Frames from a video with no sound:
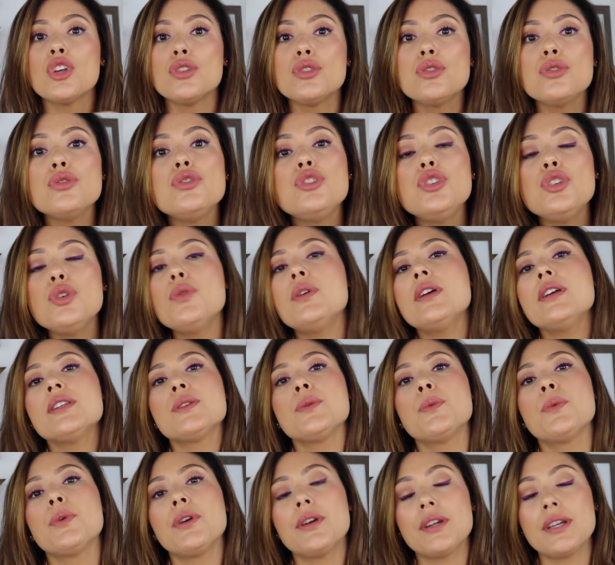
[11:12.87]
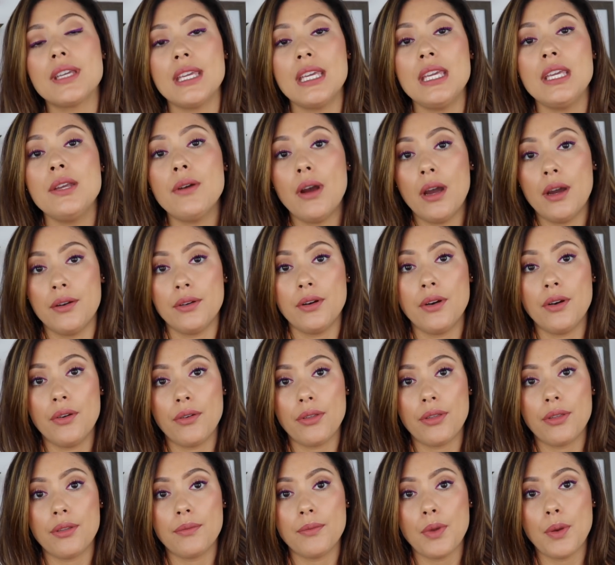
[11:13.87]
to do his work here on
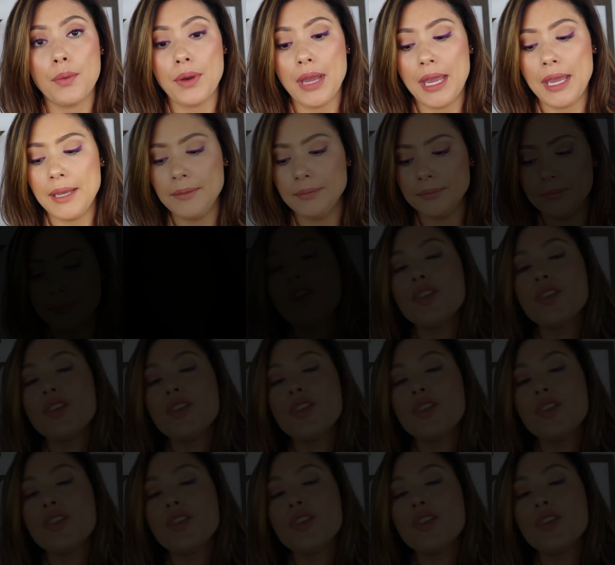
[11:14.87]
earth, okay?